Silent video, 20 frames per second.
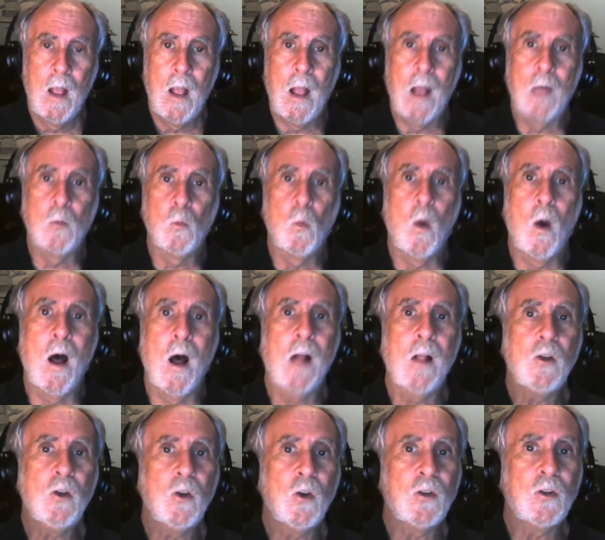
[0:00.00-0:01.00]
And
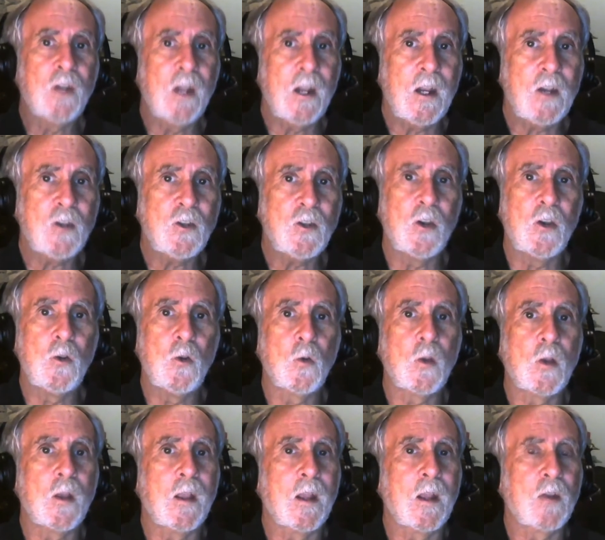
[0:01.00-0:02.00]
while you're teaching, you
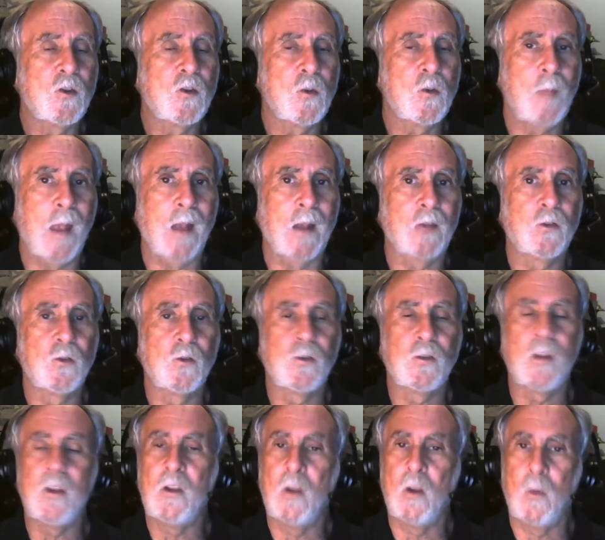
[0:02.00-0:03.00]
can get your
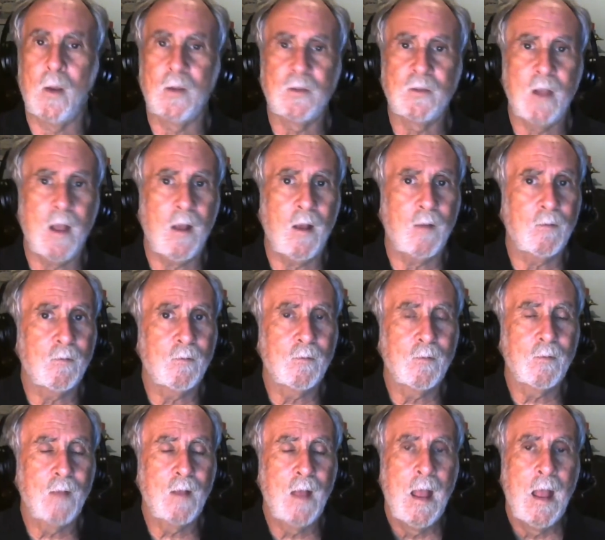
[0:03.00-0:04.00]
master's at USF.
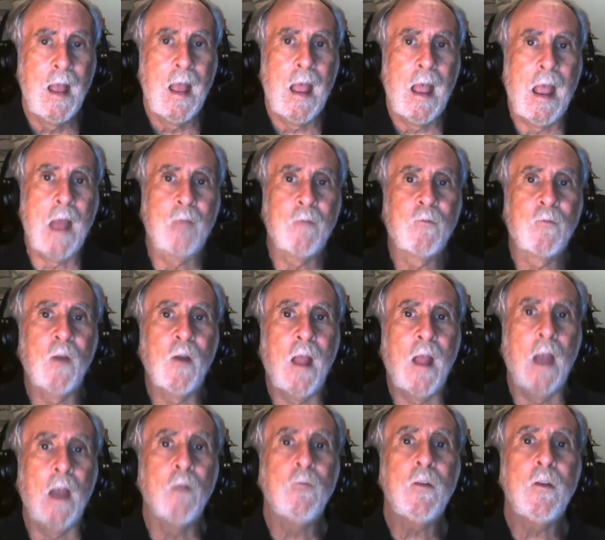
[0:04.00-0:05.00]
And
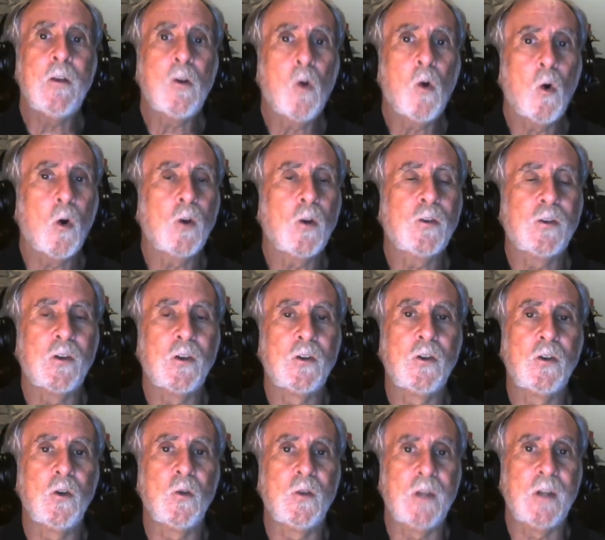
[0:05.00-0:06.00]
for every course
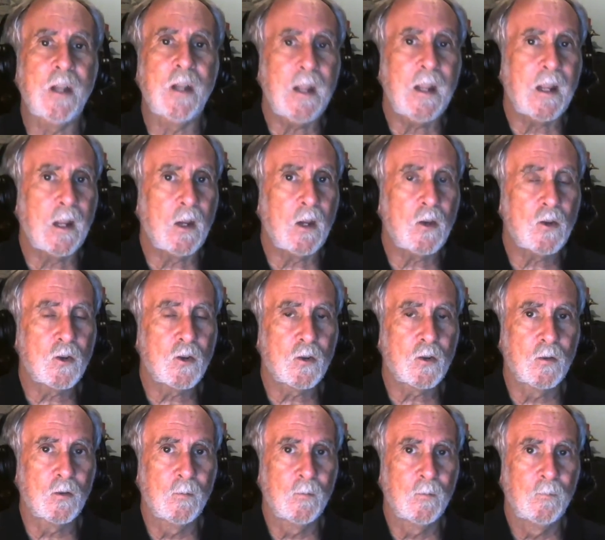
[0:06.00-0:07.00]
that you
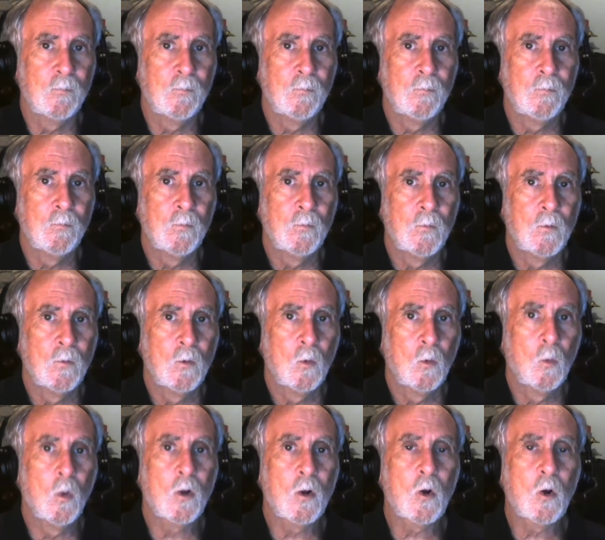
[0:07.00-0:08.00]
teach,
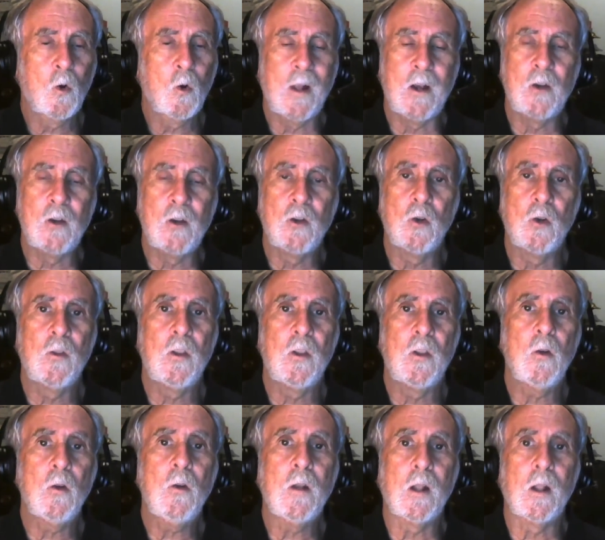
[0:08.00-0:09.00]
we'll credit you the
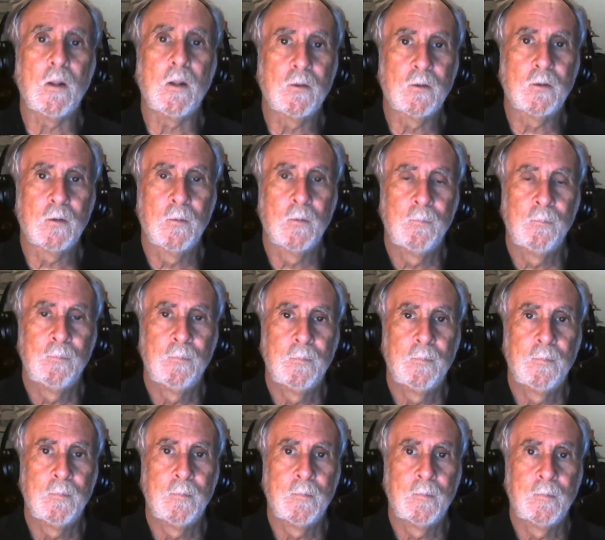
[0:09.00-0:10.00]
units.
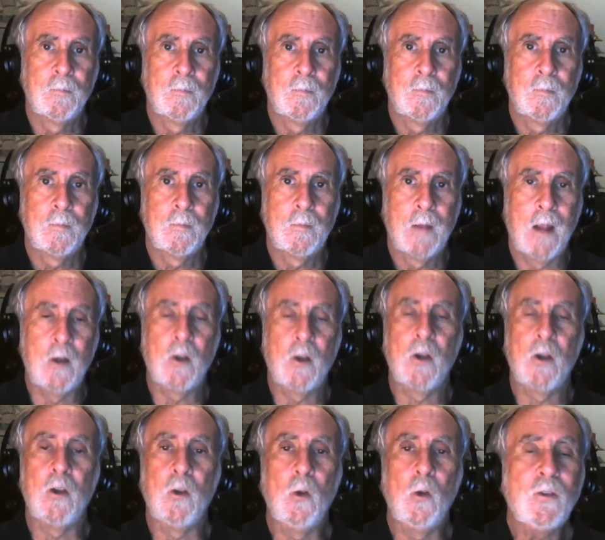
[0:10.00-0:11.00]
And you
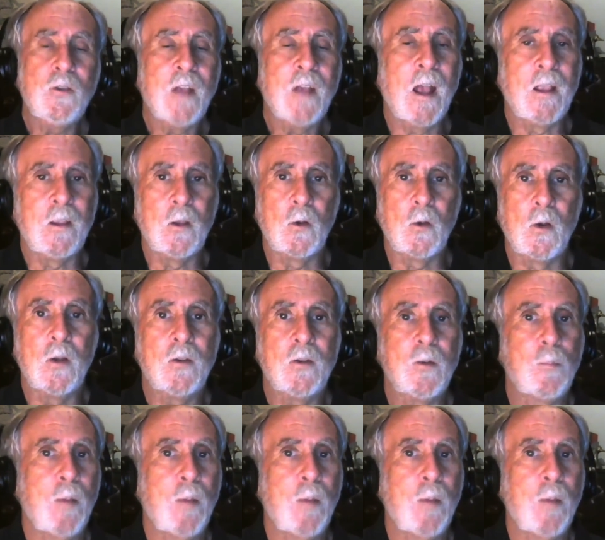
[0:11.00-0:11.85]
can use that unit to